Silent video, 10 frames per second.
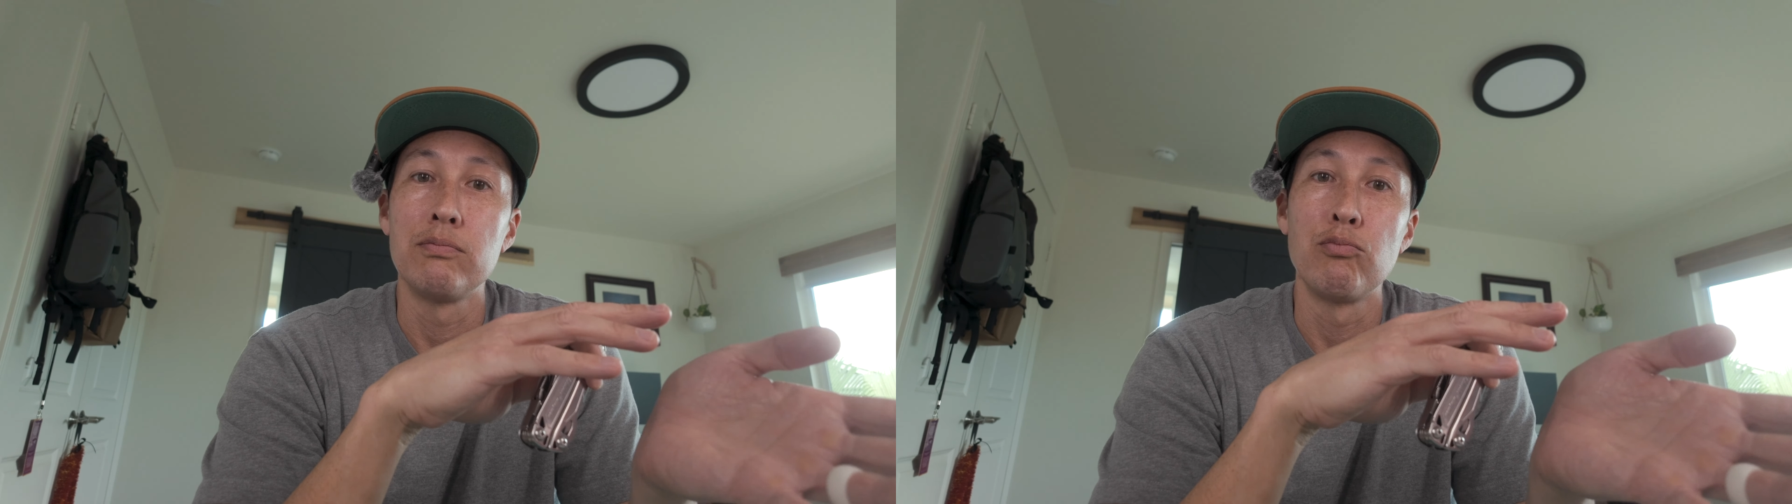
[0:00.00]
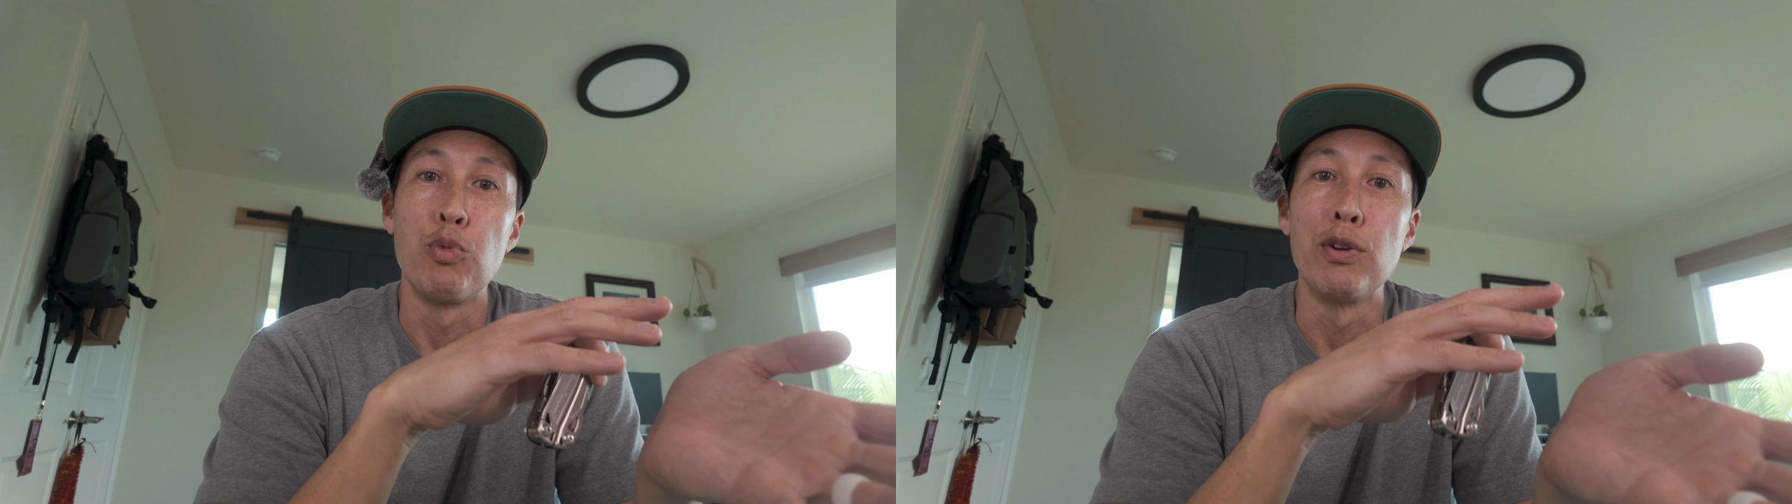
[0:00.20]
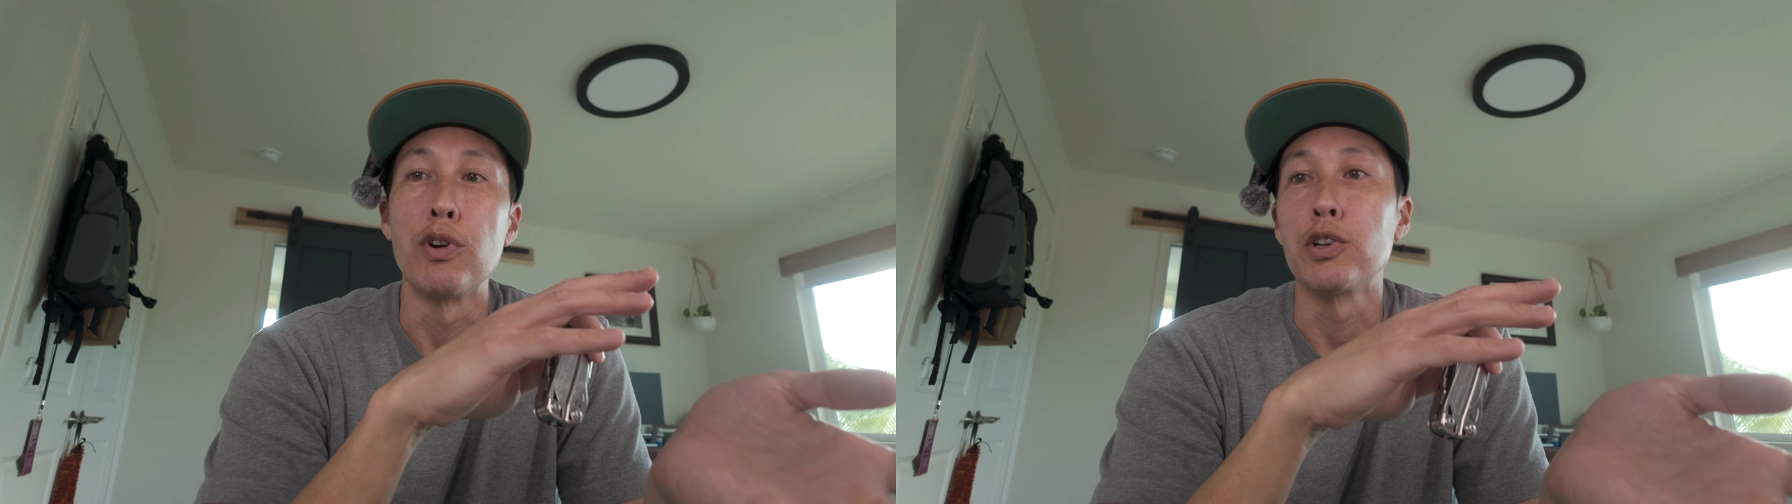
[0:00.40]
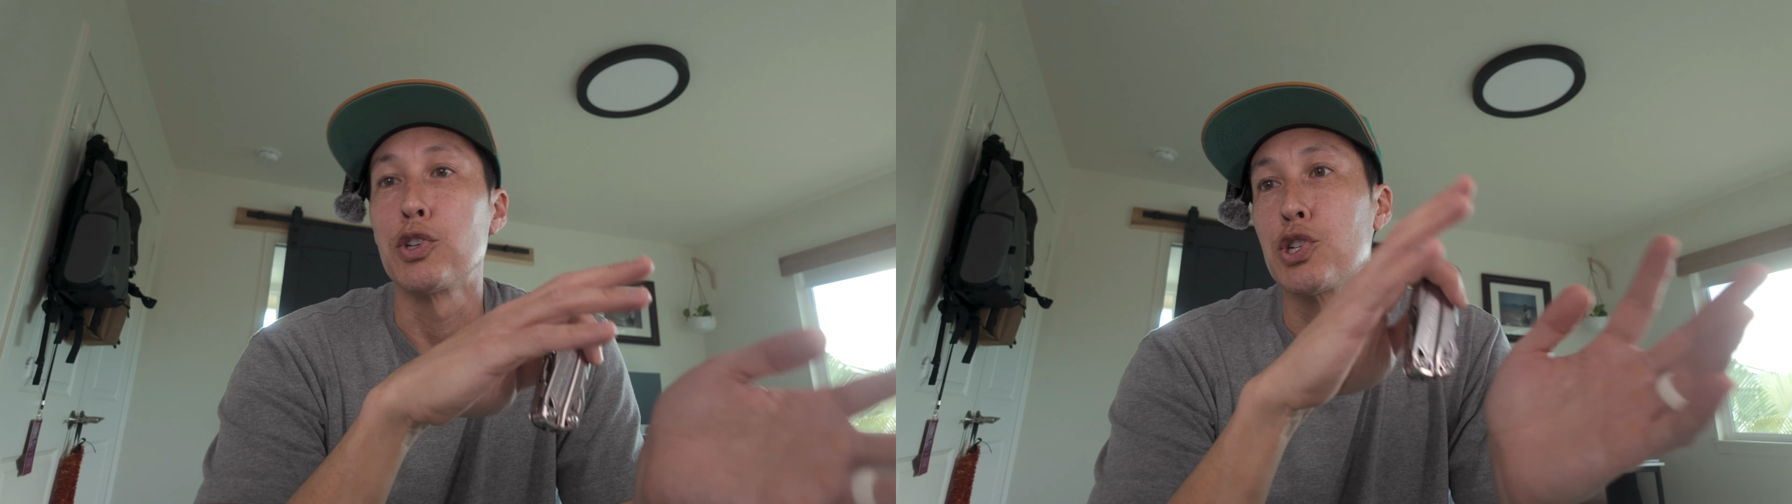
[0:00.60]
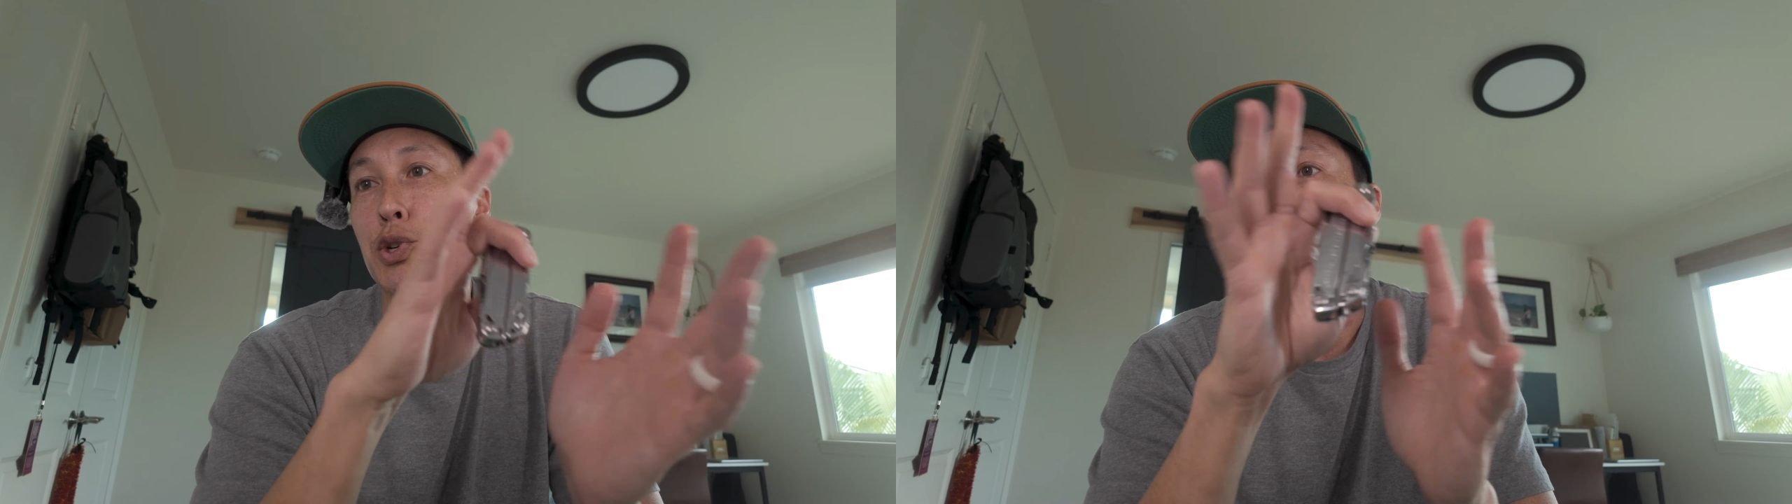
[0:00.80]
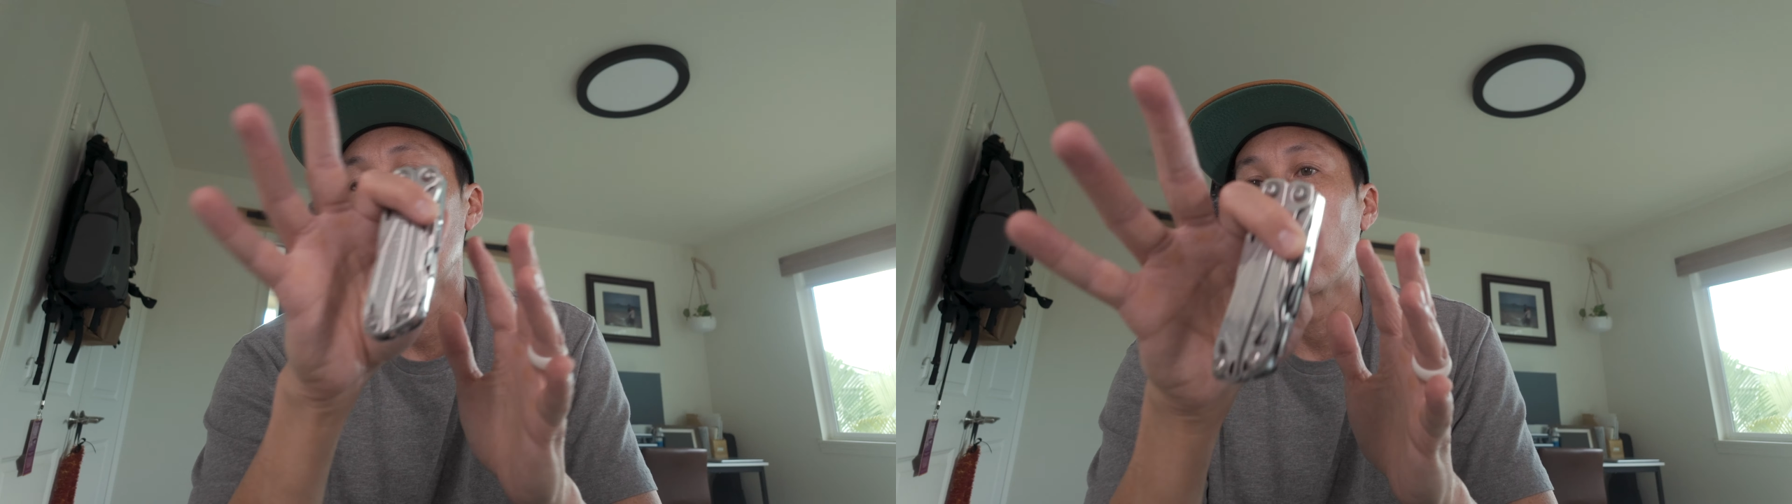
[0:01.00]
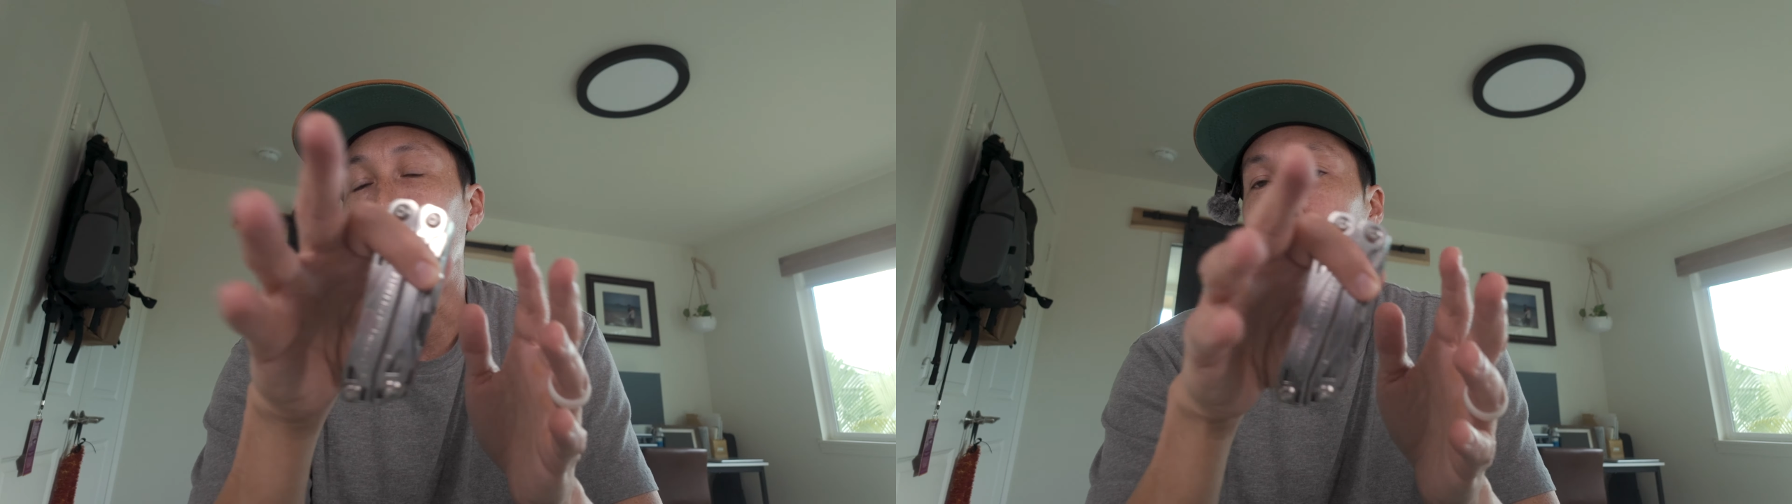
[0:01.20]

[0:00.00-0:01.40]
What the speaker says: revert to shooting more